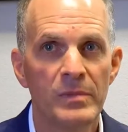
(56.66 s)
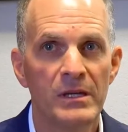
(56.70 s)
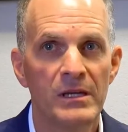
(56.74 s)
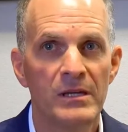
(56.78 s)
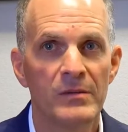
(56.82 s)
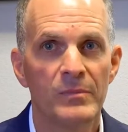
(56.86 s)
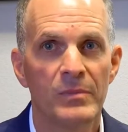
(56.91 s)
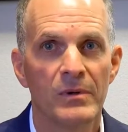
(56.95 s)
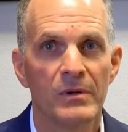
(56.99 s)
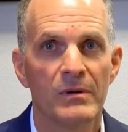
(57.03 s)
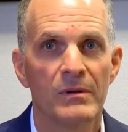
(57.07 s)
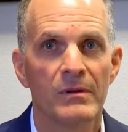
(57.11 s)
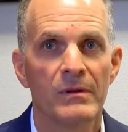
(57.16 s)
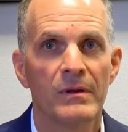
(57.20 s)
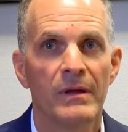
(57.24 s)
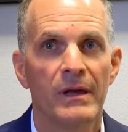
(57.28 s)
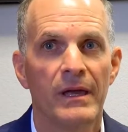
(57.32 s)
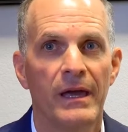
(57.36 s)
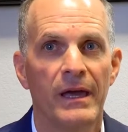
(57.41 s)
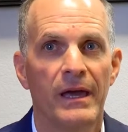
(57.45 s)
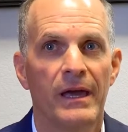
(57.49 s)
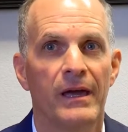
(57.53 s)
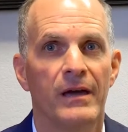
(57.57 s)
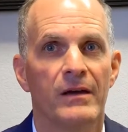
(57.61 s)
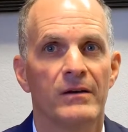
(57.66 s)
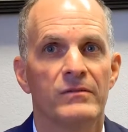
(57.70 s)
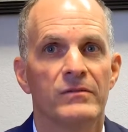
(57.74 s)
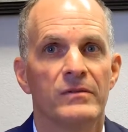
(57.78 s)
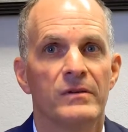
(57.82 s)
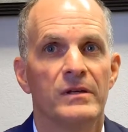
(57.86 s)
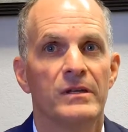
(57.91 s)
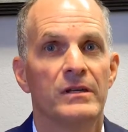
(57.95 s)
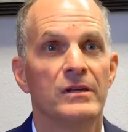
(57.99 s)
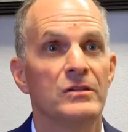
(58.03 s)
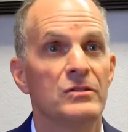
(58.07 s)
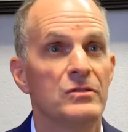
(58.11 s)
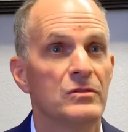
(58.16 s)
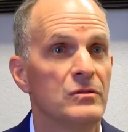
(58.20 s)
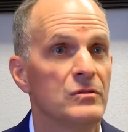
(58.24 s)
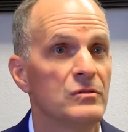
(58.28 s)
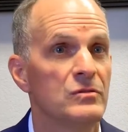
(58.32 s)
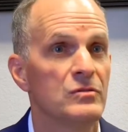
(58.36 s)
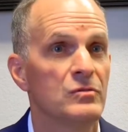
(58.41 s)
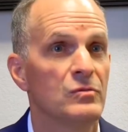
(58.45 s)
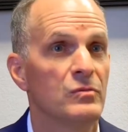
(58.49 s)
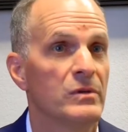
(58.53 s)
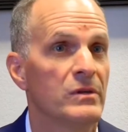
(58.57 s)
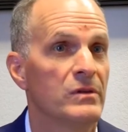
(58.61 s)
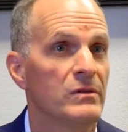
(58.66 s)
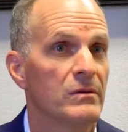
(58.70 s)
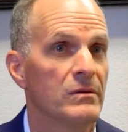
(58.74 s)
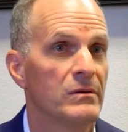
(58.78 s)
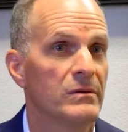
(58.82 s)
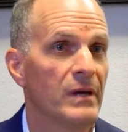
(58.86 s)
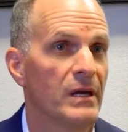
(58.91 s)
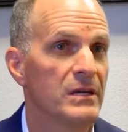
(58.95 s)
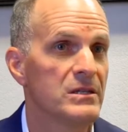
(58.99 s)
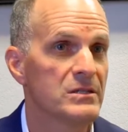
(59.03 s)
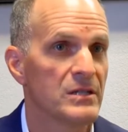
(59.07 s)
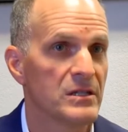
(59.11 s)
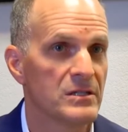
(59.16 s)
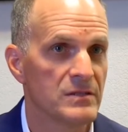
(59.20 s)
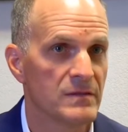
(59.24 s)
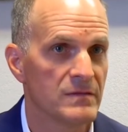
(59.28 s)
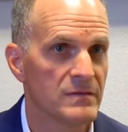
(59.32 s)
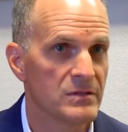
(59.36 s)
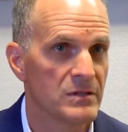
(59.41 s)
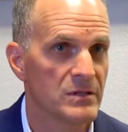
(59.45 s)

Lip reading: people have issues with their digestive